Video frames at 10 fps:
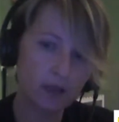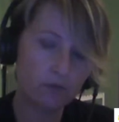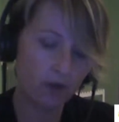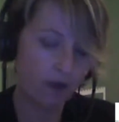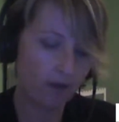
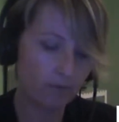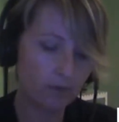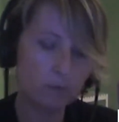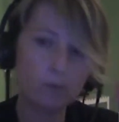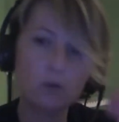we're
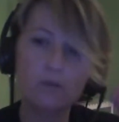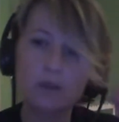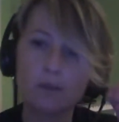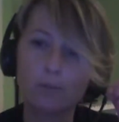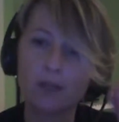moving
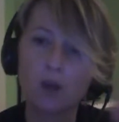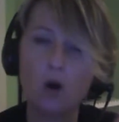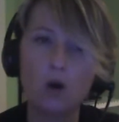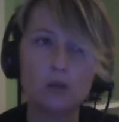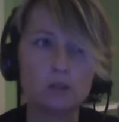beyond
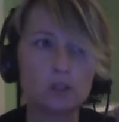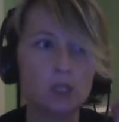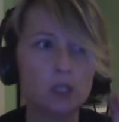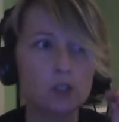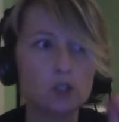
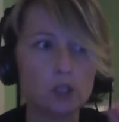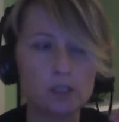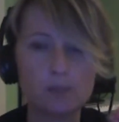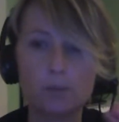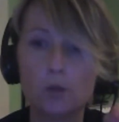just
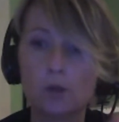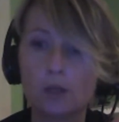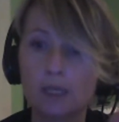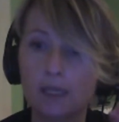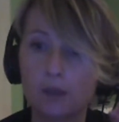purely
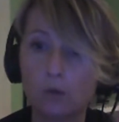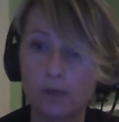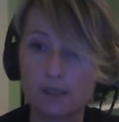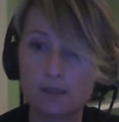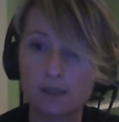
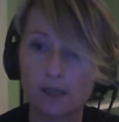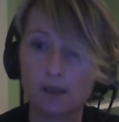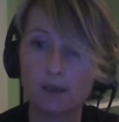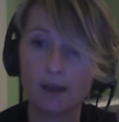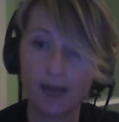linguistic
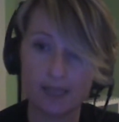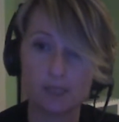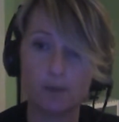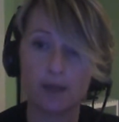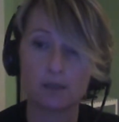
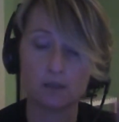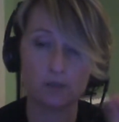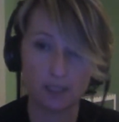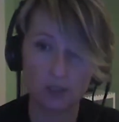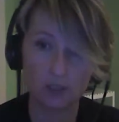aspects of our
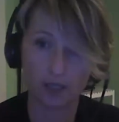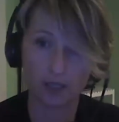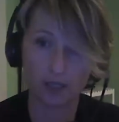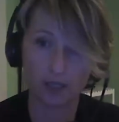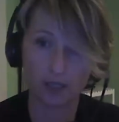teaching.
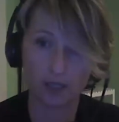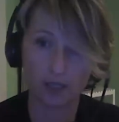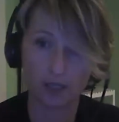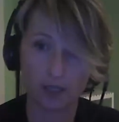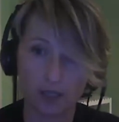
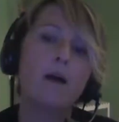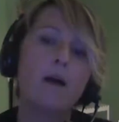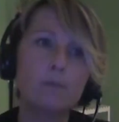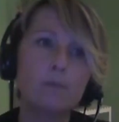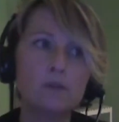And moving